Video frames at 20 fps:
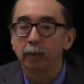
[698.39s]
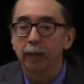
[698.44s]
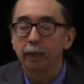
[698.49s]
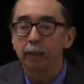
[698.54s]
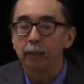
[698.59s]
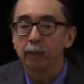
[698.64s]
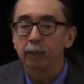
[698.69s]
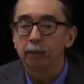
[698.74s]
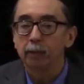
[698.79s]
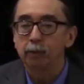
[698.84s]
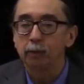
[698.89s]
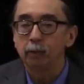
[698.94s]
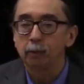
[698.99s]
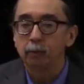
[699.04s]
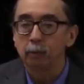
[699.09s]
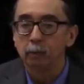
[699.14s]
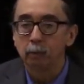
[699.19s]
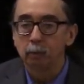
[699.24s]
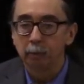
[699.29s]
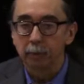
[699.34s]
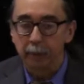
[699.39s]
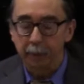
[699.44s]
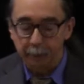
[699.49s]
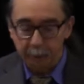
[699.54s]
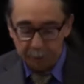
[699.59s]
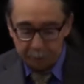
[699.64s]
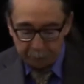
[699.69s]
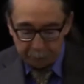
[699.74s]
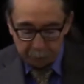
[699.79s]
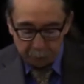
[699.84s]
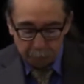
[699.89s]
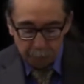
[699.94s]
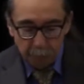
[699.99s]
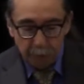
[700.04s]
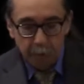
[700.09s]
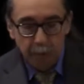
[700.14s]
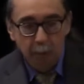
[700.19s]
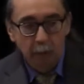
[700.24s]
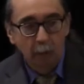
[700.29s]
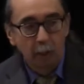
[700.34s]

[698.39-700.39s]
92, 1993.